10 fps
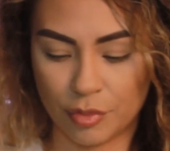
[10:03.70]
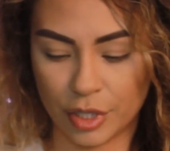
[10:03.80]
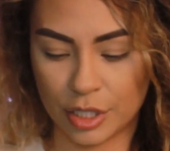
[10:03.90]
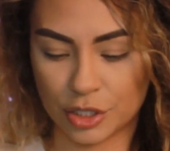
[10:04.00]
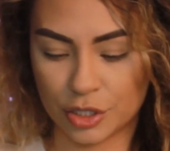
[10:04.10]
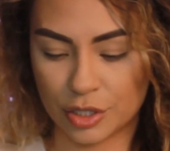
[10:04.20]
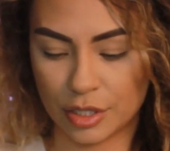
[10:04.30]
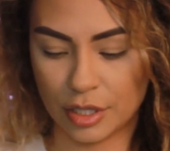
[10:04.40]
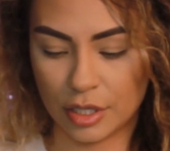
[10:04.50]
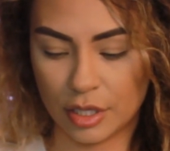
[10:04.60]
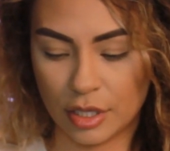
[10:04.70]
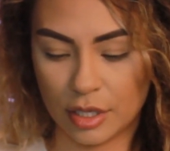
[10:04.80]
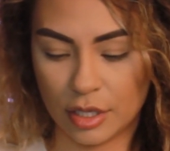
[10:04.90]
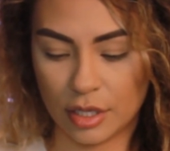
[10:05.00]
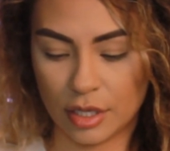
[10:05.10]
brush.
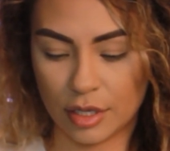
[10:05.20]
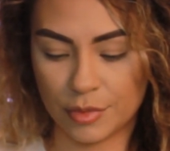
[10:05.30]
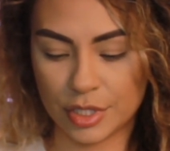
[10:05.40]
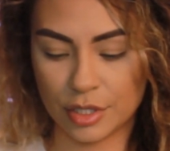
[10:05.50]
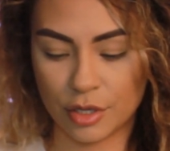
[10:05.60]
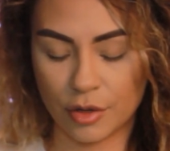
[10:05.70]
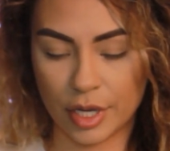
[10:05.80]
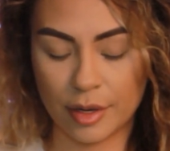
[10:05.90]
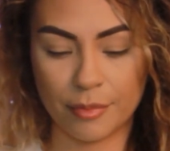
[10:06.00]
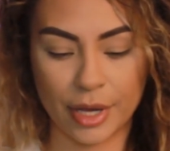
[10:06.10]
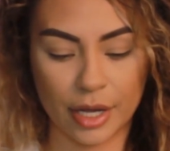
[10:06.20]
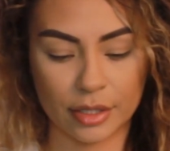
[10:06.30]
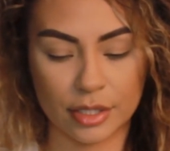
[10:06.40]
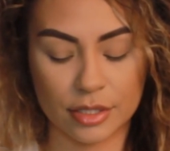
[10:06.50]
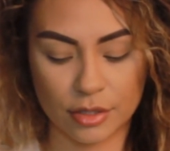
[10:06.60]
I'm just going to go ahead and pack
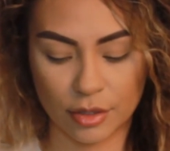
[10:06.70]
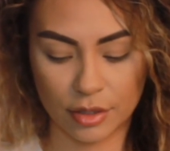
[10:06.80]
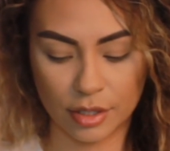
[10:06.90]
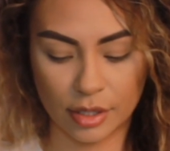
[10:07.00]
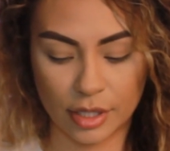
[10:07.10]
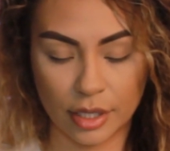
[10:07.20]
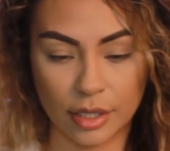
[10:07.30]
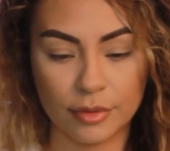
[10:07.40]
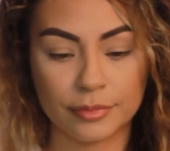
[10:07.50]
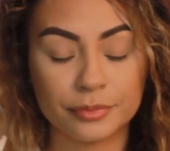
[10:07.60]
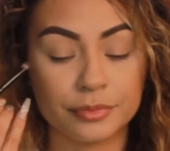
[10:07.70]
this on the lid.